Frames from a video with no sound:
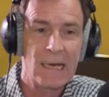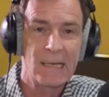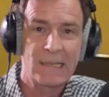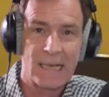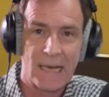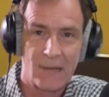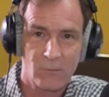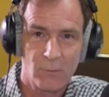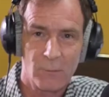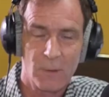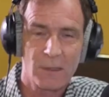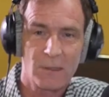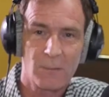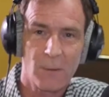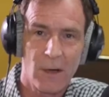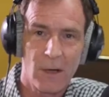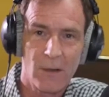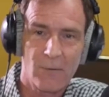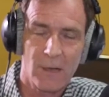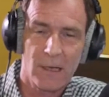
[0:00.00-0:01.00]
Dan from
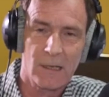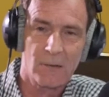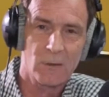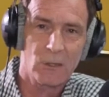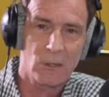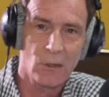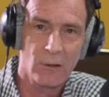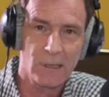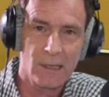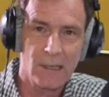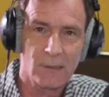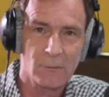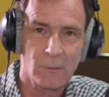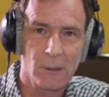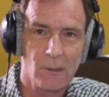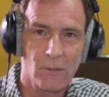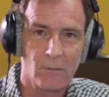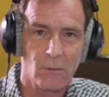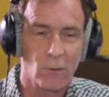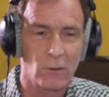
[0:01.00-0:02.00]
Inspire, thank you for joining us. We
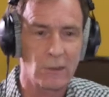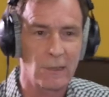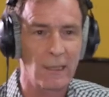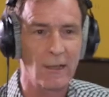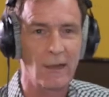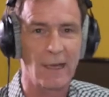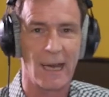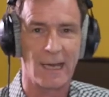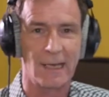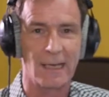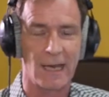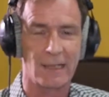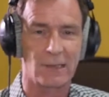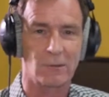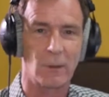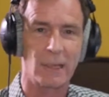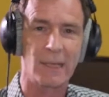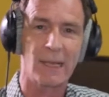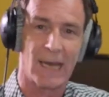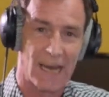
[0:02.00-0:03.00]
look forward to seeing you again next
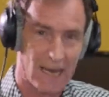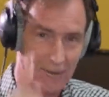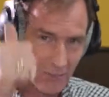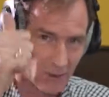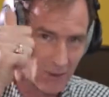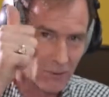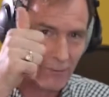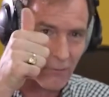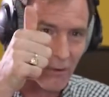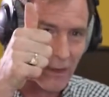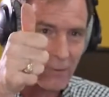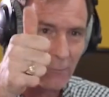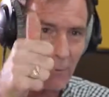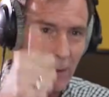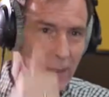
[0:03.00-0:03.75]
week. Have a great